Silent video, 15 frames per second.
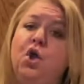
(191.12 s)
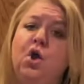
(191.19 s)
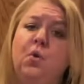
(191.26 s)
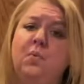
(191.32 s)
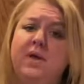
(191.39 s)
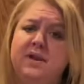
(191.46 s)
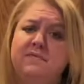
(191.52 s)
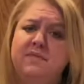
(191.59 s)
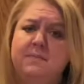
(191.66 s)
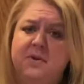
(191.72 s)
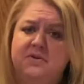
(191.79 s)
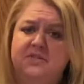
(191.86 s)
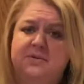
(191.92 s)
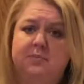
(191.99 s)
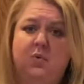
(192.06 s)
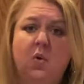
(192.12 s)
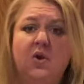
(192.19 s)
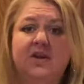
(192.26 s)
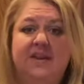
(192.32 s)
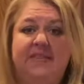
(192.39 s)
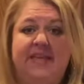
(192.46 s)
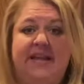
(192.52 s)
One of the most
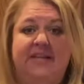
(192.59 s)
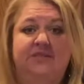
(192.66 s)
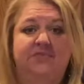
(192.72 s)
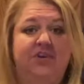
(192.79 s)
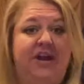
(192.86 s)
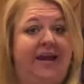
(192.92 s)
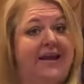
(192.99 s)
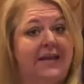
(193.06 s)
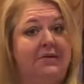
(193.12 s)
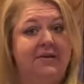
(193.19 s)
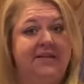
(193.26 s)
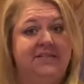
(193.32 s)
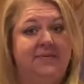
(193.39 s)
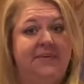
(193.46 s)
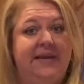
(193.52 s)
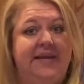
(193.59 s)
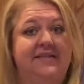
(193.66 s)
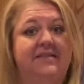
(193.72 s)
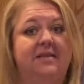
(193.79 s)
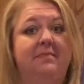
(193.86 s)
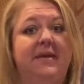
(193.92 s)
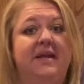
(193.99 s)
important things for any recipe
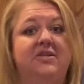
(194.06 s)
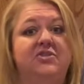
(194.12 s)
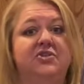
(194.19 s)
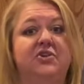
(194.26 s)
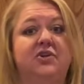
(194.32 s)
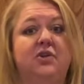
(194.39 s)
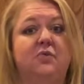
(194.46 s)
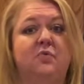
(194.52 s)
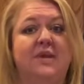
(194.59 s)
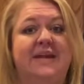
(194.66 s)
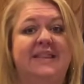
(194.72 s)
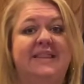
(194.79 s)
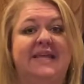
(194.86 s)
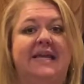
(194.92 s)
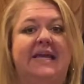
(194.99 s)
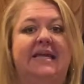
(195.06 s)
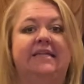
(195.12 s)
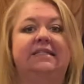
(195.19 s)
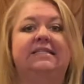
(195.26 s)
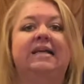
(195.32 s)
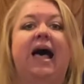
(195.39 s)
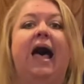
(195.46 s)
is to make sure you read the
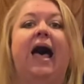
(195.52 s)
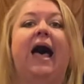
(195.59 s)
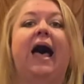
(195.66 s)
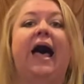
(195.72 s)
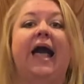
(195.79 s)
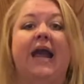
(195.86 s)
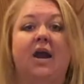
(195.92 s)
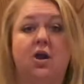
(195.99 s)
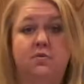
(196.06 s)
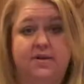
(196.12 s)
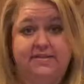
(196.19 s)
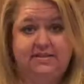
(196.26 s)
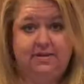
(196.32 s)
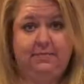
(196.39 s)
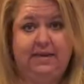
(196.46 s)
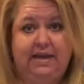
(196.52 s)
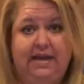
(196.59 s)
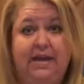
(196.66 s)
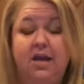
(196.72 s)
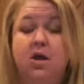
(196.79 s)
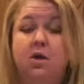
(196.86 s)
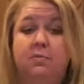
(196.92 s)
entire
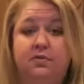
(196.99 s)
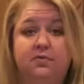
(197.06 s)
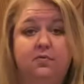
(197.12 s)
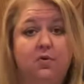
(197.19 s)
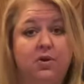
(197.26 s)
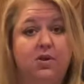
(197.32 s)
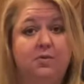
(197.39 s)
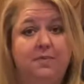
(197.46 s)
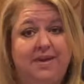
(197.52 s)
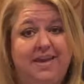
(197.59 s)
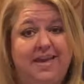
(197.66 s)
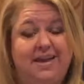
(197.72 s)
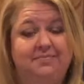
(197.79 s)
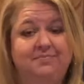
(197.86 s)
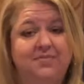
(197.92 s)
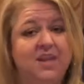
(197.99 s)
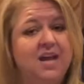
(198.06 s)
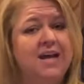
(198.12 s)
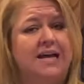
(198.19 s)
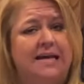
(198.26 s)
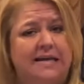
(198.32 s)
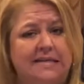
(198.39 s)
recipe before you begin.
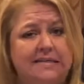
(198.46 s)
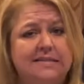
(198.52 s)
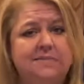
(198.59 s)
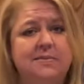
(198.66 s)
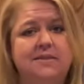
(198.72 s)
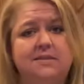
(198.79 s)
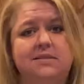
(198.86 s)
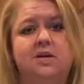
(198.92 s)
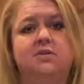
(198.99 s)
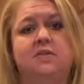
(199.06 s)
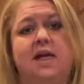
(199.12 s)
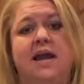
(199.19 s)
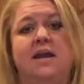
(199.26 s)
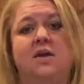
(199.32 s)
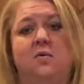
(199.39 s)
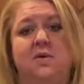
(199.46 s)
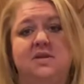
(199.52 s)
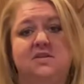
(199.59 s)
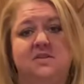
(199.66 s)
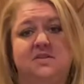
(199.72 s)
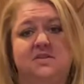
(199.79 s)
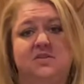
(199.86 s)
Husbands don't like going
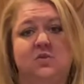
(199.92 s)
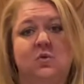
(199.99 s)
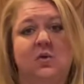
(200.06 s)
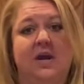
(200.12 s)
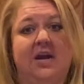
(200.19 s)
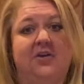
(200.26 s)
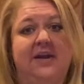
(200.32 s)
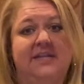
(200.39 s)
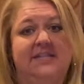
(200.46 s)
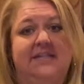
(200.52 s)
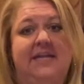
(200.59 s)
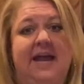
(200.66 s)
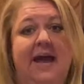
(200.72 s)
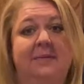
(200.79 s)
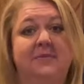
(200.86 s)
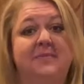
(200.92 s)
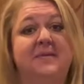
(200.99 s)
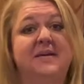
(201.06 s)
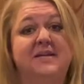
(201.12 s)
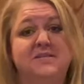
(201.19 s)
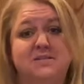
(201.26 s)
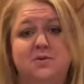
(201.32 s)
to the store at crazy times
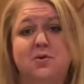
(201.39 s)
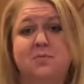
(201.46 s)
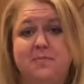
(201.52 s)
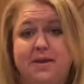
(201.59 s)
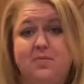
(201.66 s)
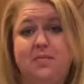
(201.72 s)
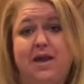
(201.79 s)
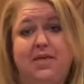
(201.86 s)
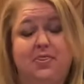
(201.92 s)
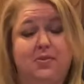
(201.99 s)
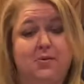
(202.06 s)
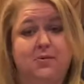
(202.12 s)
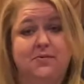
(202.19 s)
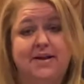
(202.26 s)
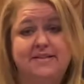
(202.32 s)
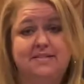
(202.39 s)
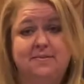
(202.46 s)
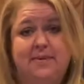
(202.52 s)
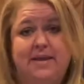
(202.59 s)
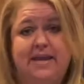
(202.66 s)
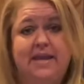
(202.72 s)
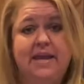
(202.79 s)
because you are midway through a
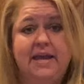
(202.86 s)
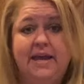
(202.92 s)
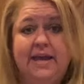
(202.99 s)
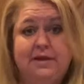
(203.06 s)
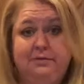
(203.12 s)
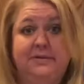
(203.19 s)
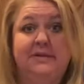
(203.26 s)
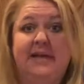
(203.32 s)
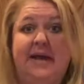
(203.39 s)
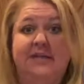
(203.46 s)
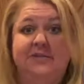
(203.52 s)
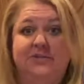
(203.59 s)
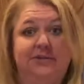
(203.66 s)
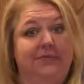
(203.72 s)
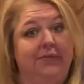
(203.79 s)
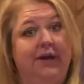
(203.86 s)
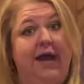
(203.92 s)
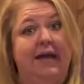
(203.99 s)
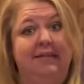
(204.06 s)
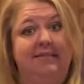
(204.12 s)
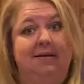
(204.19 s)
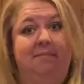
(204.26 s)
recipe and realize you
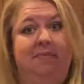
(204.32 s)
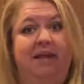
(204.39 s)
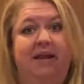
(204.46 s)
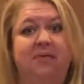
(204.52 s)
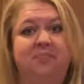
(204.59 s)
forgot something.